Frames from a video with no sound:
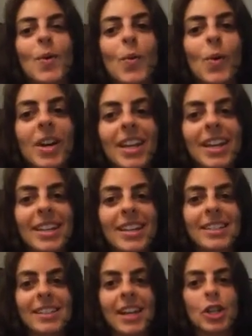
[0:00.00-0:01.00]
What
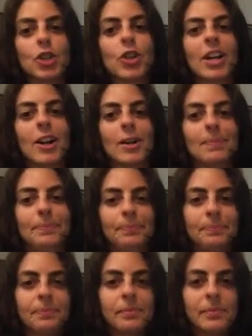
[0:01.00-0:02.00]
is a trigger?
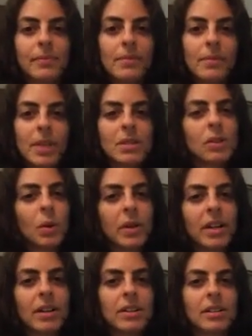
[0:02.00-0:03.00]
So we
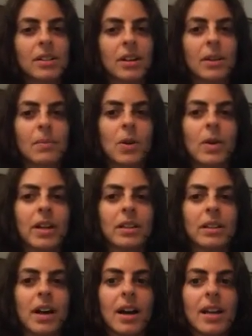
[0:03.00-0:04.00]
hear the term quite a
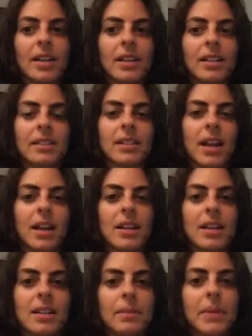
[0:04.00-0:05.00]
lot. It's gotten
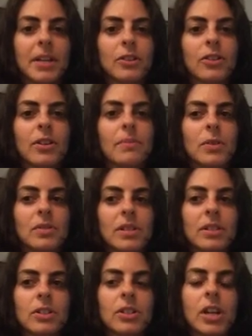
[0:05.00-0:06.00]
into mainstream
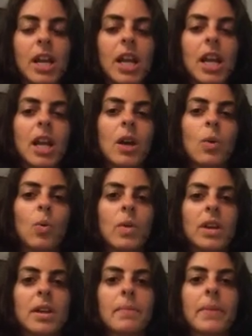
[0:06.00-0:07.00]
usage.
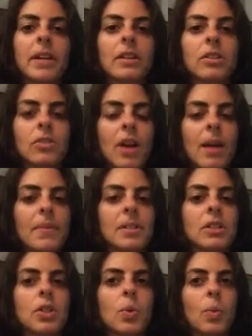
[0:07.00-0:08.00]
We might describe a
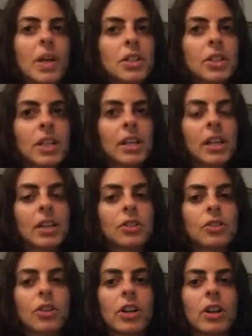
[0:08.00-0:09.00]
situation
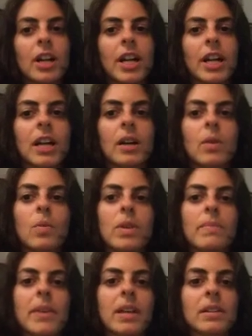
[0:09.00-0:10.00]
as triggering.
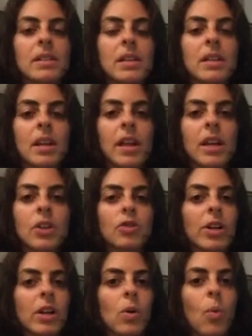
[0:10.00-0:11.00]
We may see a
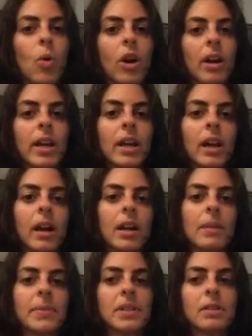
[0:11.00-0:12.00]
trigger warning
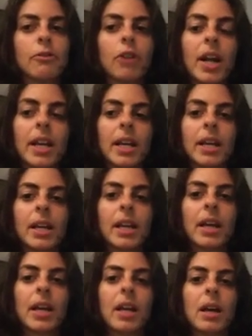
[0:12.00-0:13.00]
on a piece of writing,
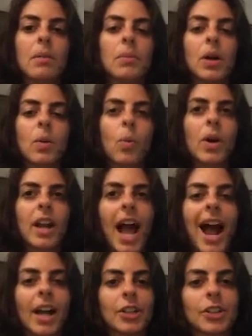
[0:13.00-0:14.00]
but what
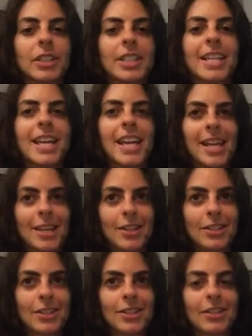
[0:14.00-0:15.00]
actually
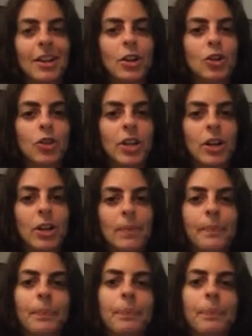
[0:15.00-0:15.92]
is a trigger?